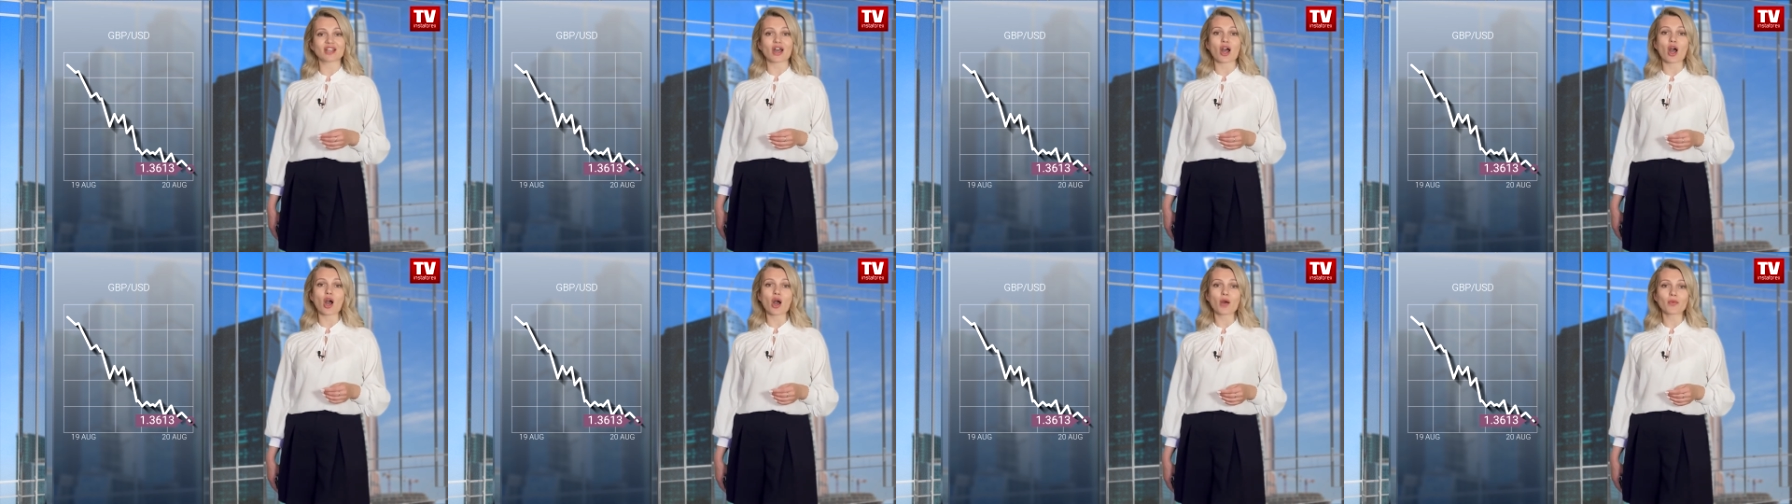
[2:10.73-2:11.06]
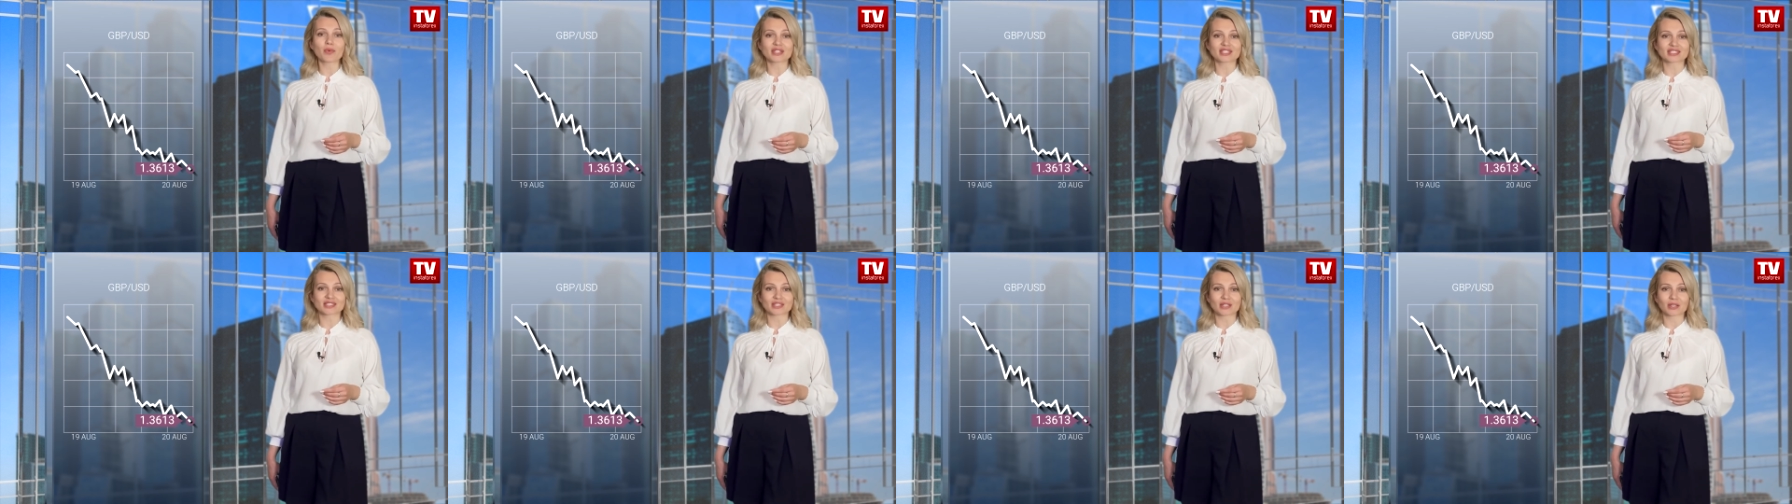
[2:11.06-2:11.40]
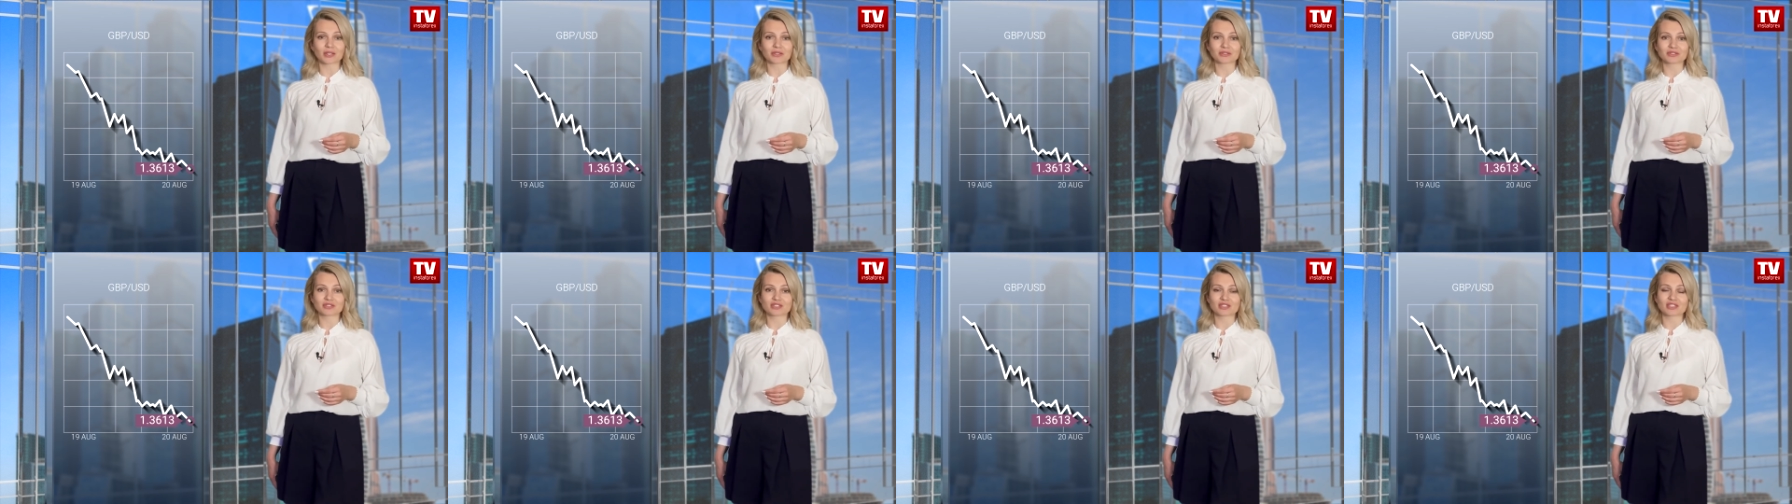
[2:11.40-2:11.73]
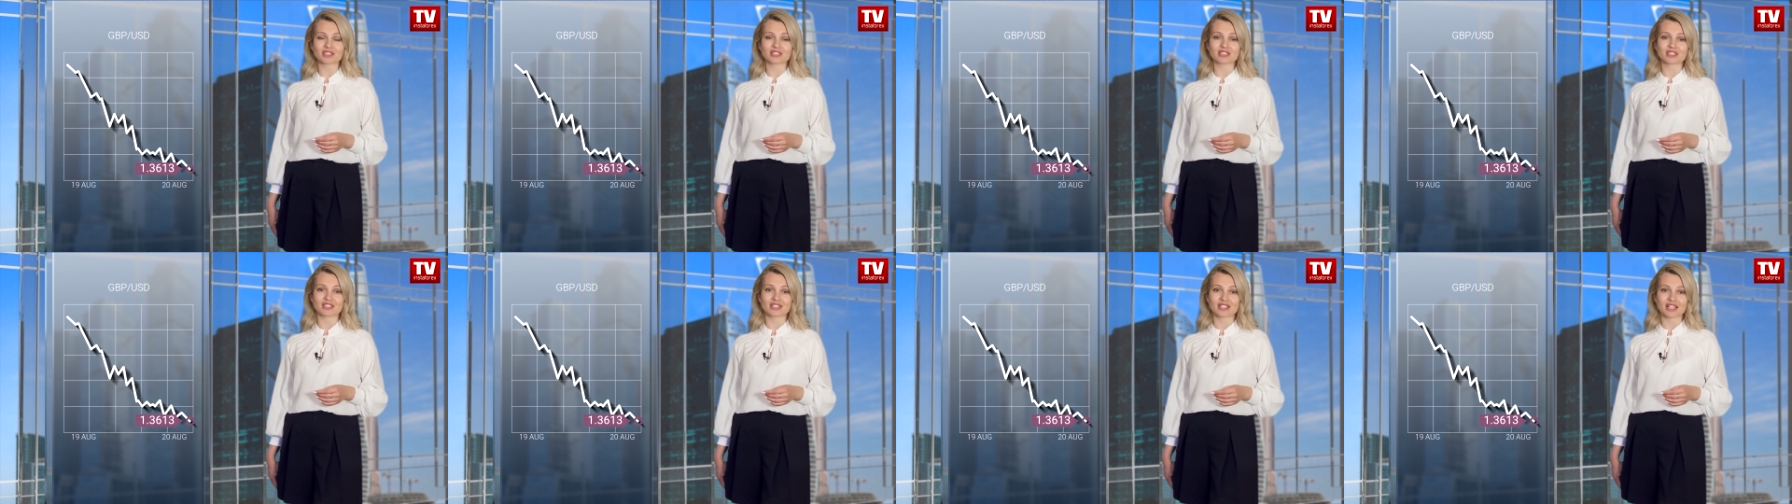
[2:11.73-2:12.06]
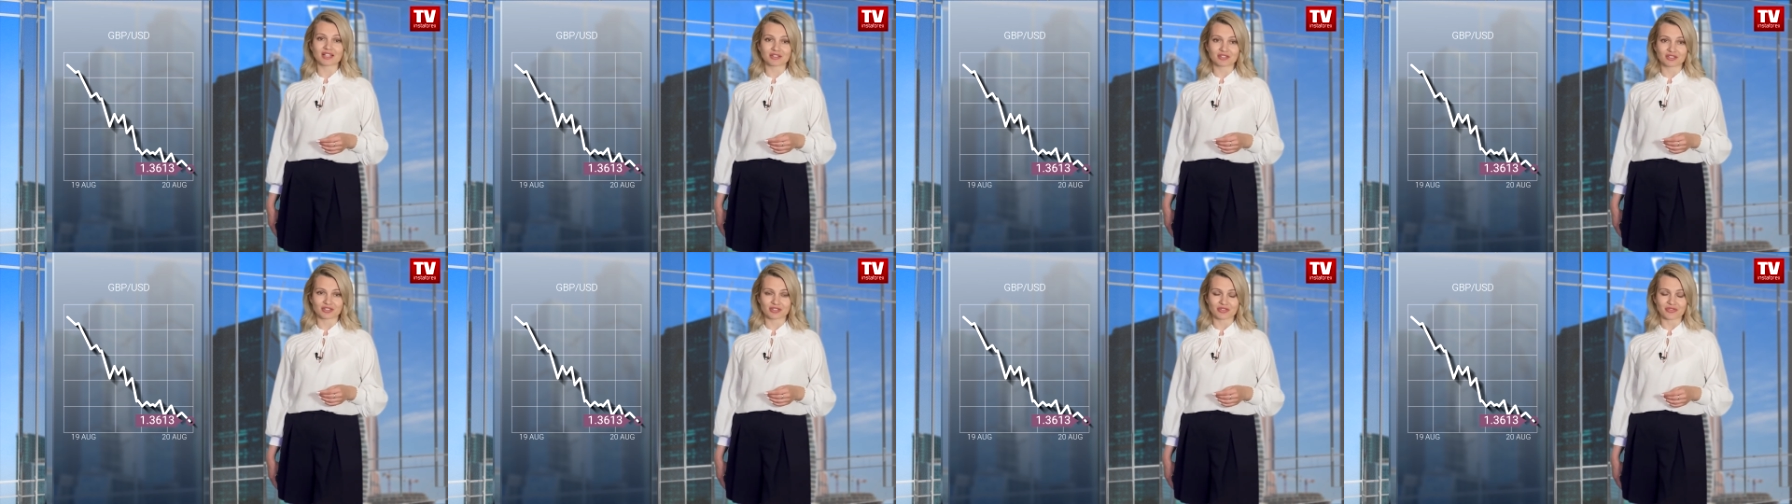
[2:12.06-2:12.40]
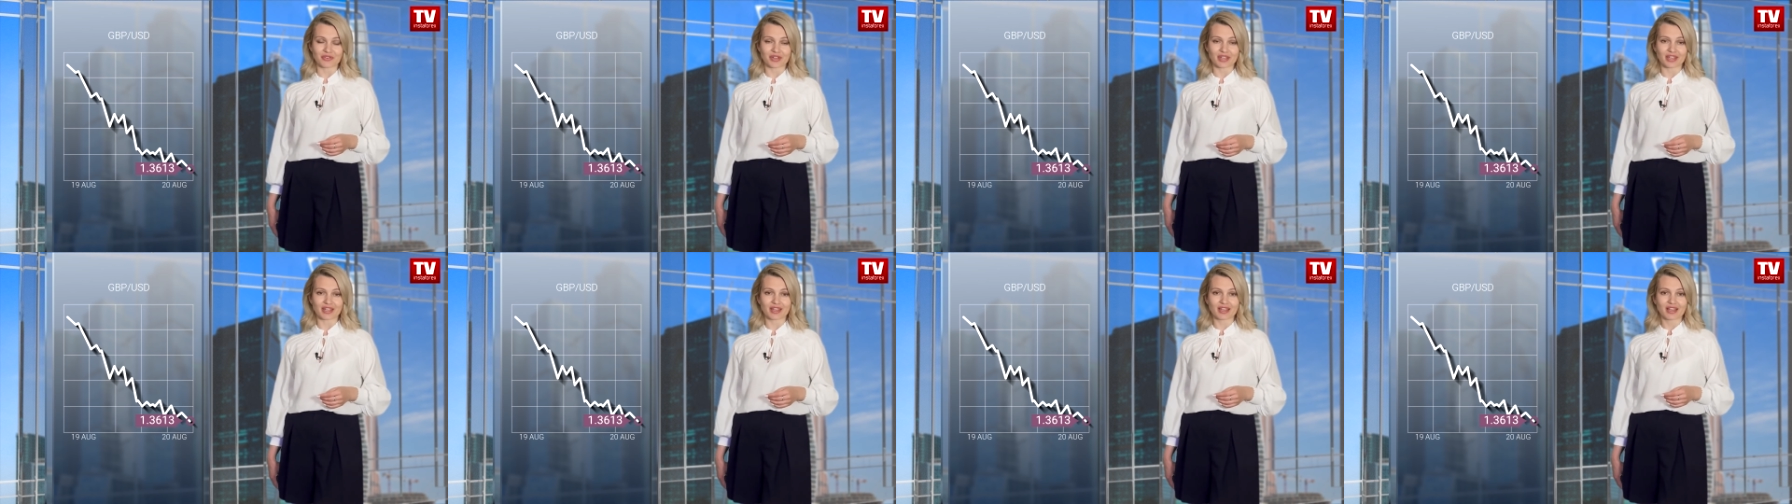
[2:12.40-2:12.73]
oversold
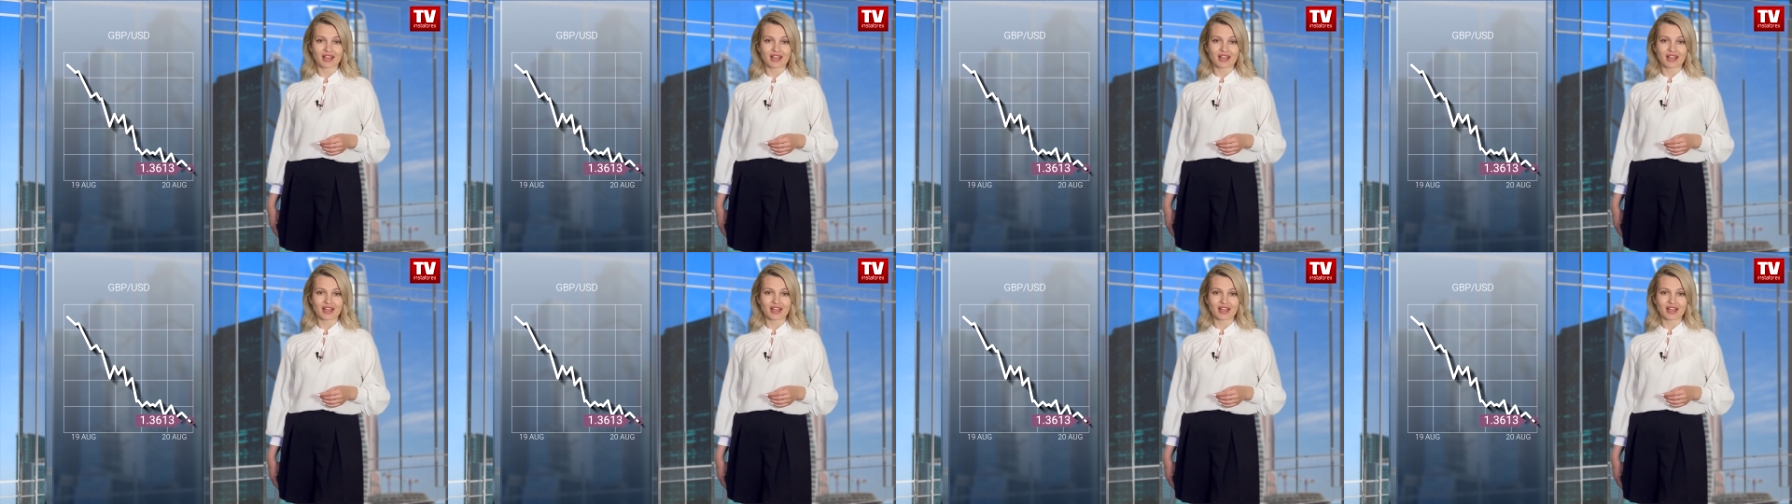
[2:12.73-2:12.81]
territory.